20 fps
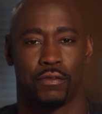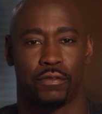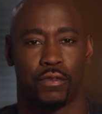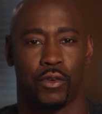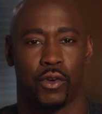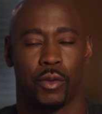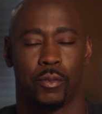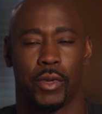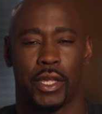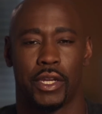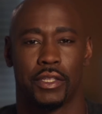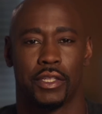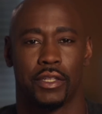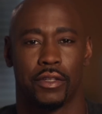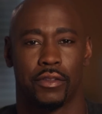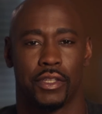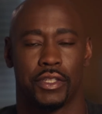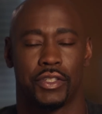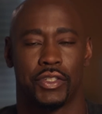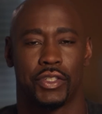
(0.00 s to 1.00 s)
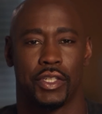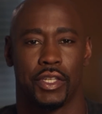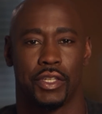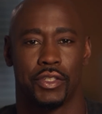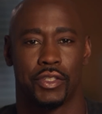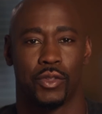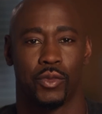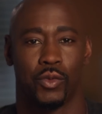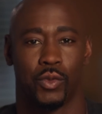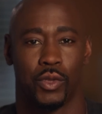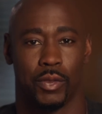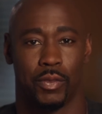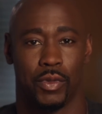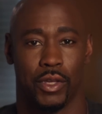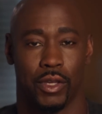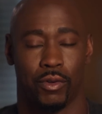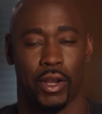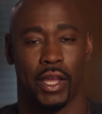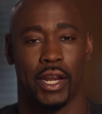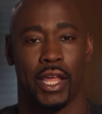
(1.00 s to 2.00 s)
for Amenadiel this season would
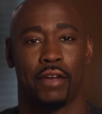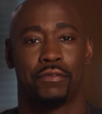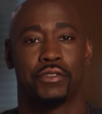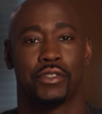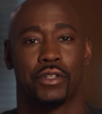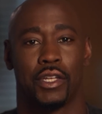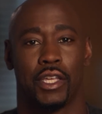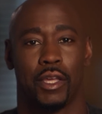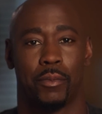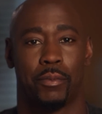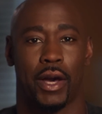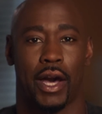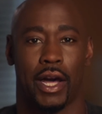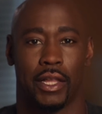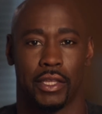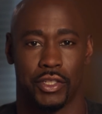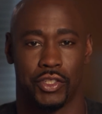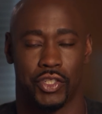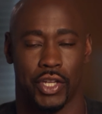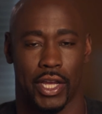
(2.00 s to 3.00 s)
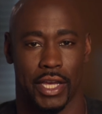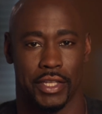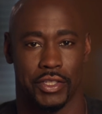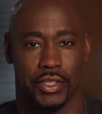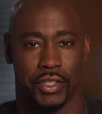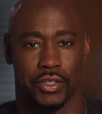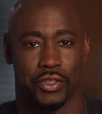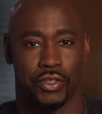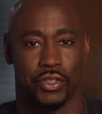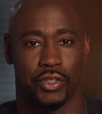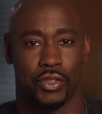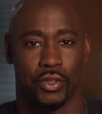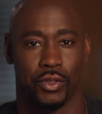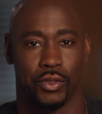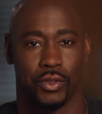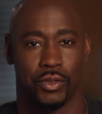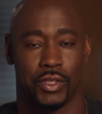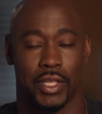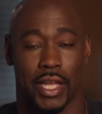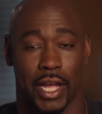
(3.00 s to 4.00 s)
be right after he apologizes
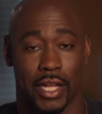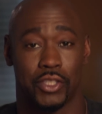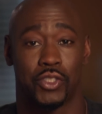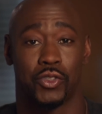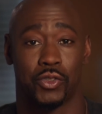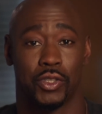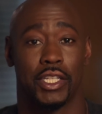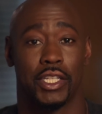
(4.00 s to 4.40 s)
to Dr.